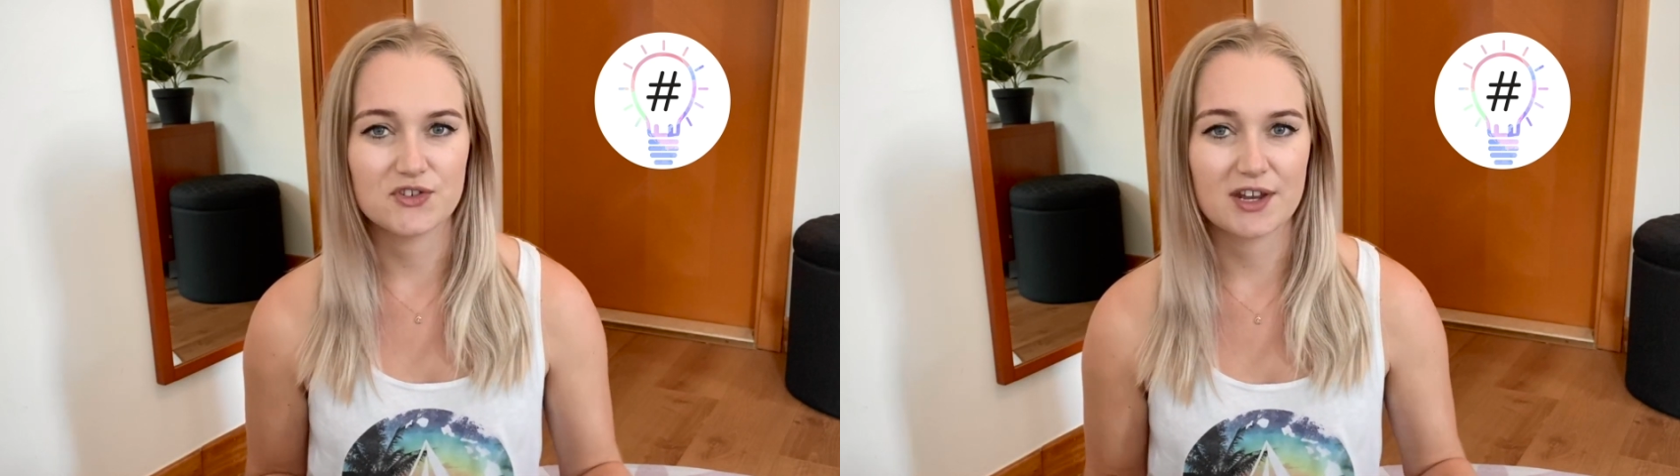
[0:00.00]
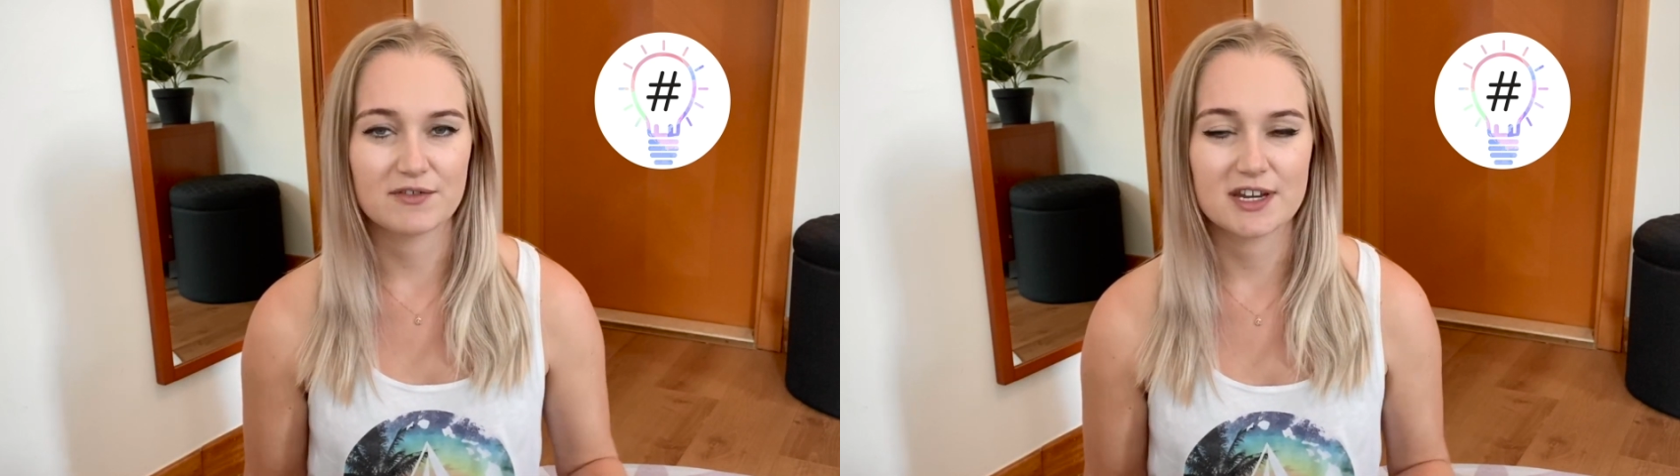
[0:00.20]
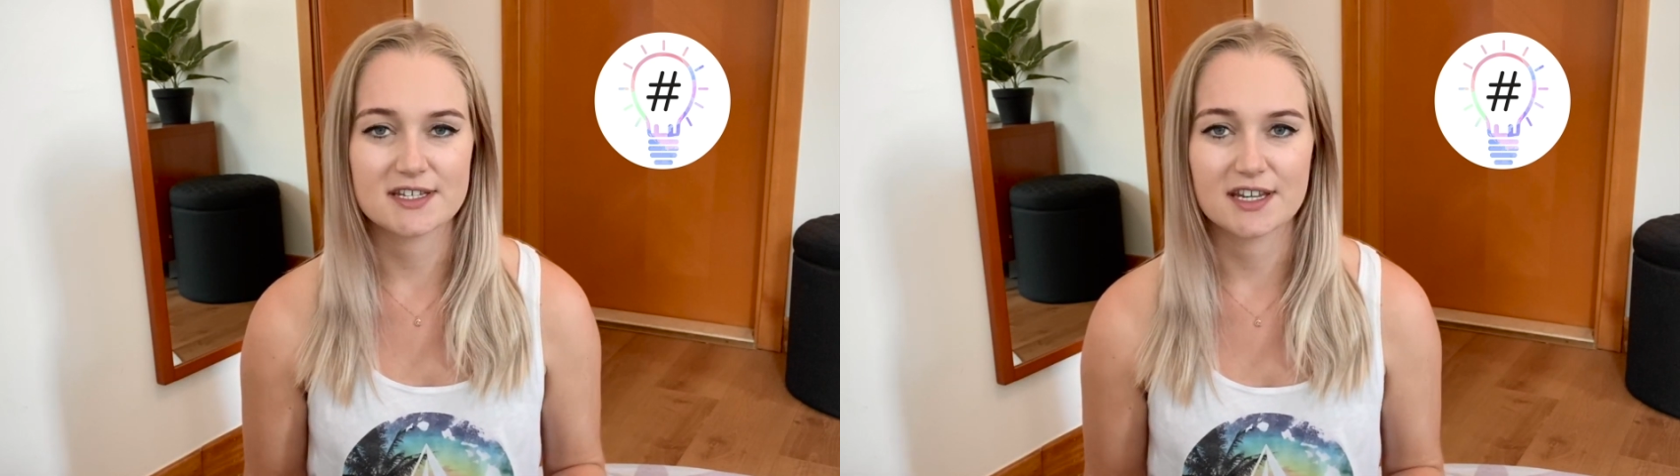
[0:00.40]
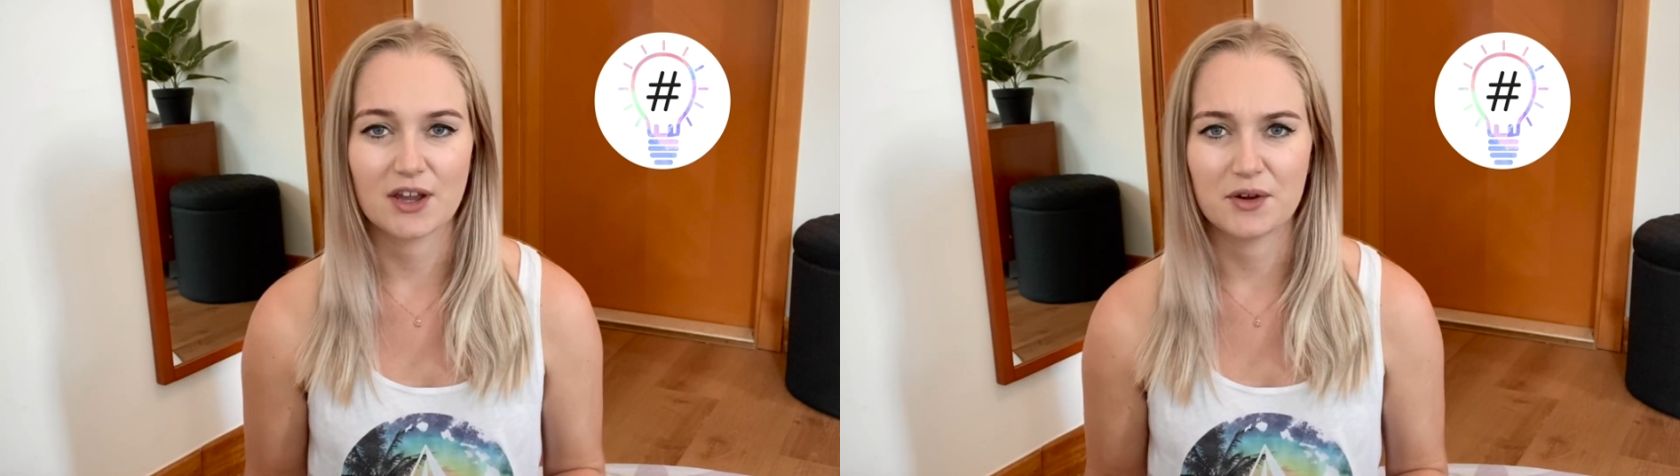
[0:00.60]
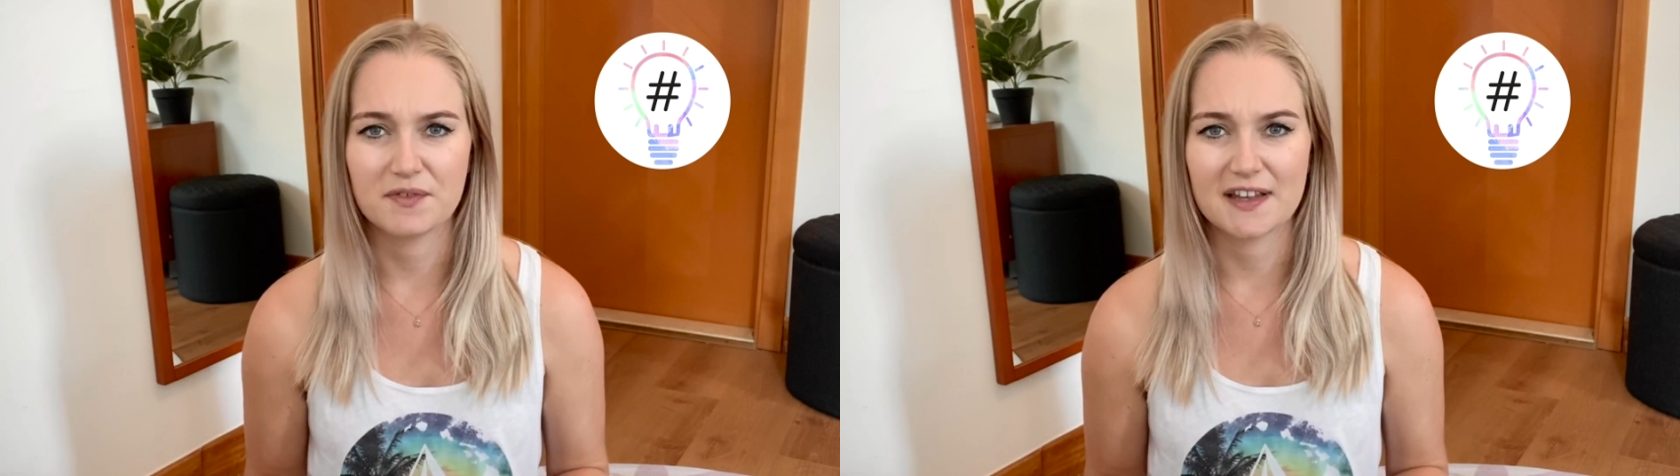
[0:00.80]
generating
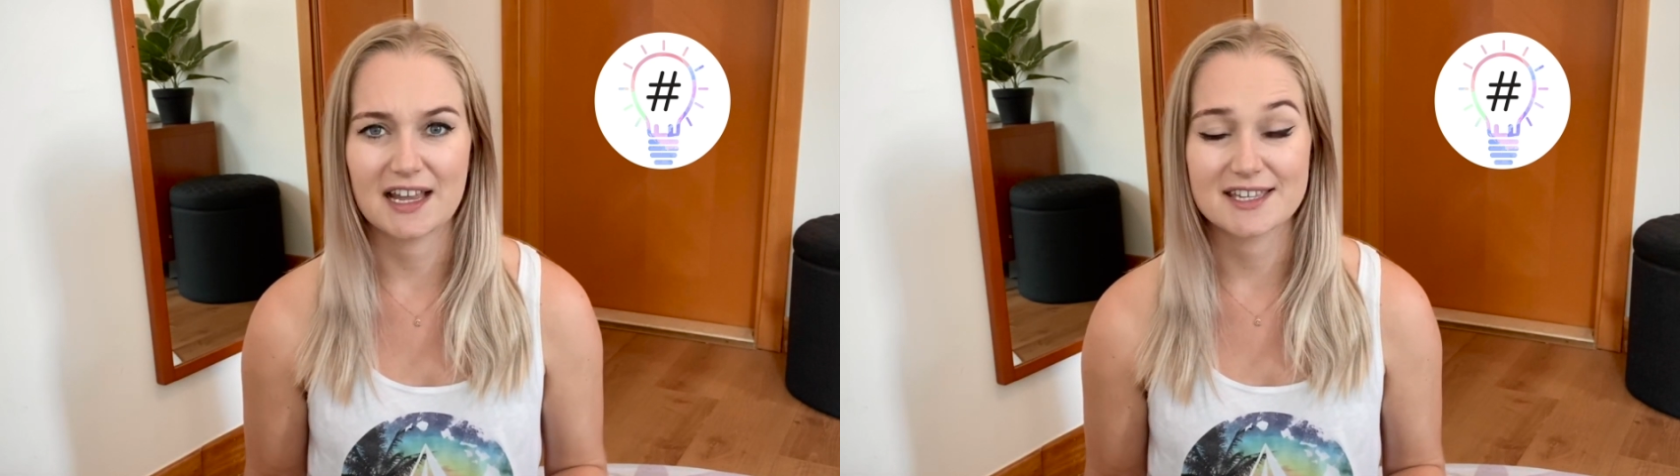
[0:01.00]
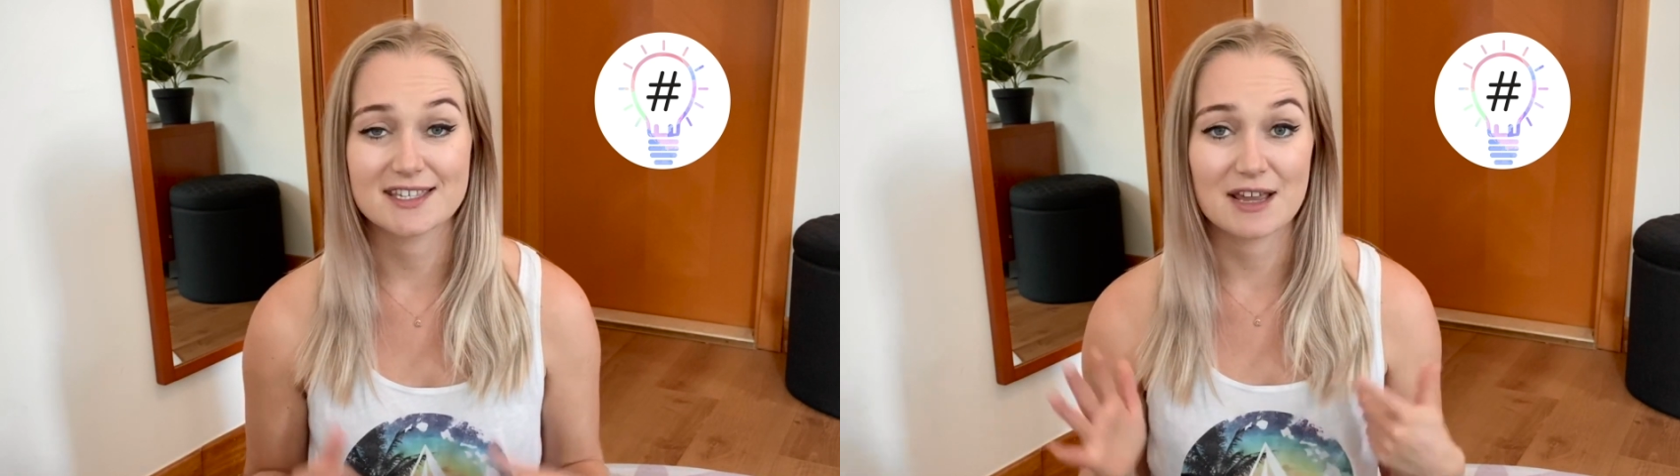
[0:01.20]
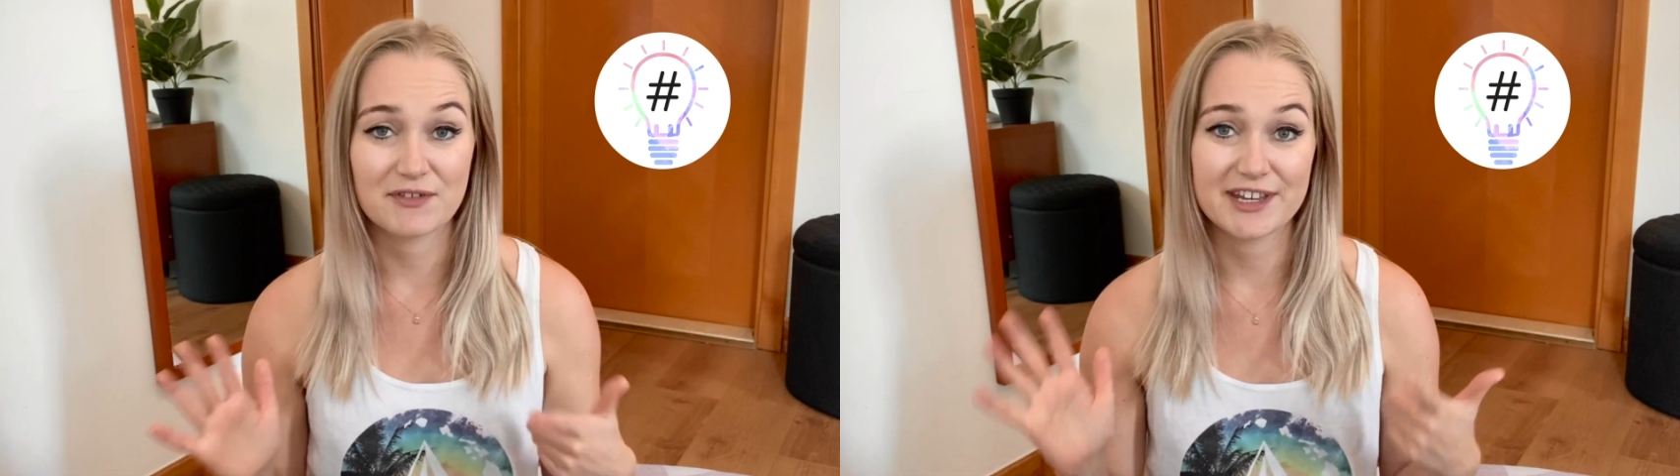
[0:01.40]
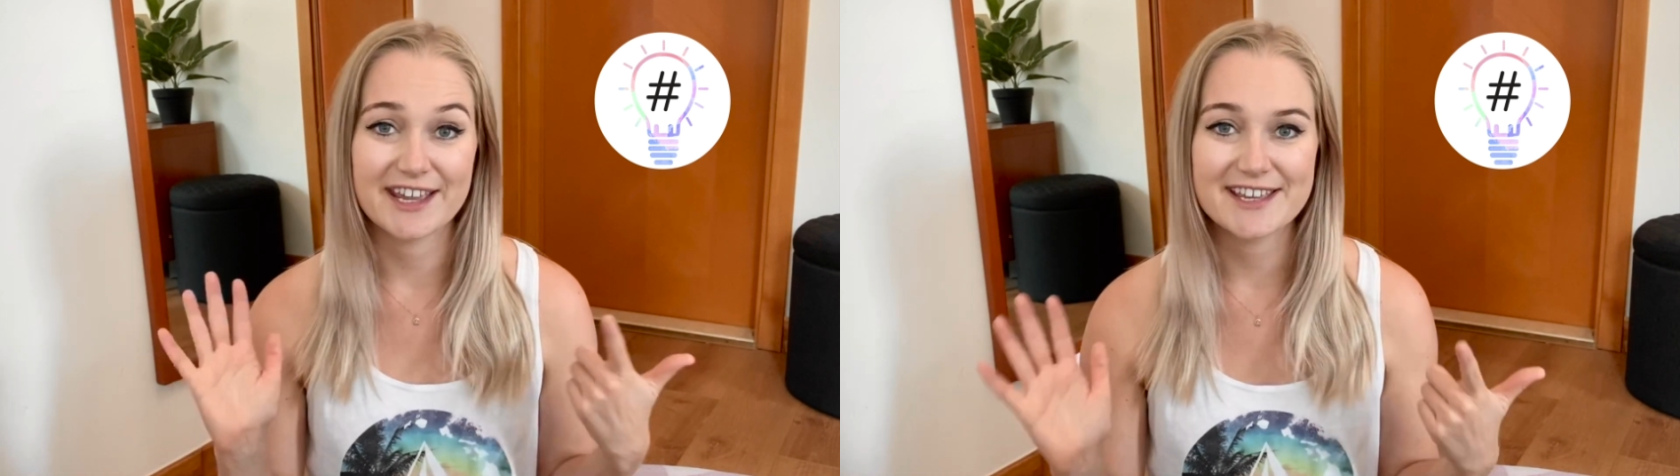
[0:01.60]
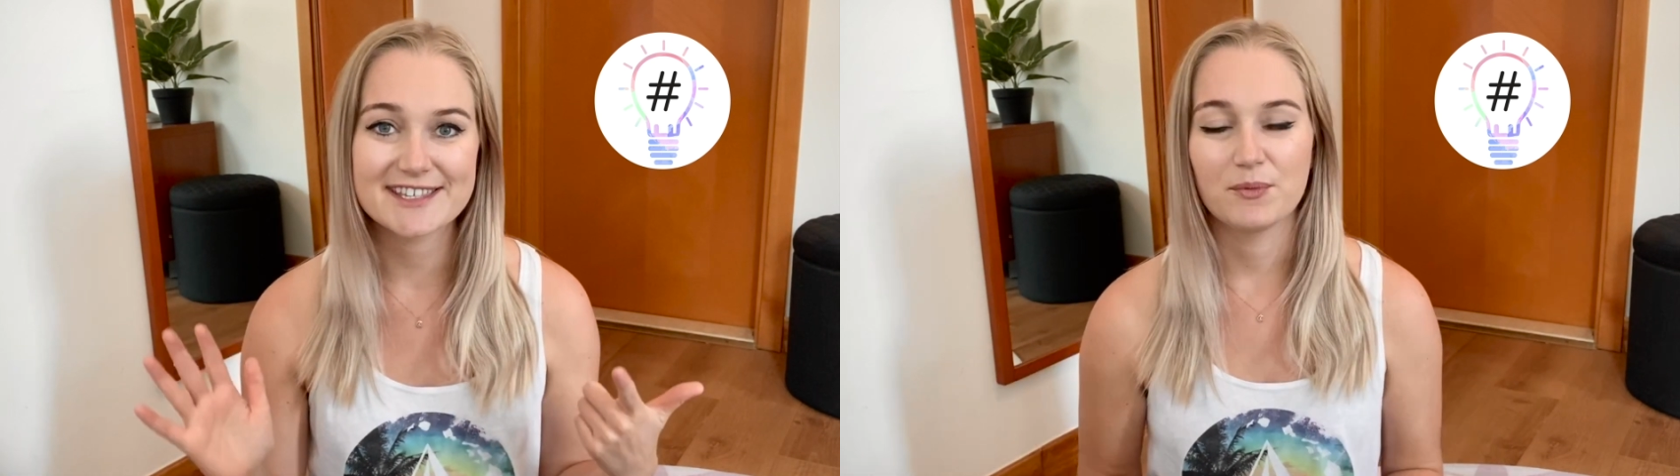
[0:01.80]
over the last 7 years,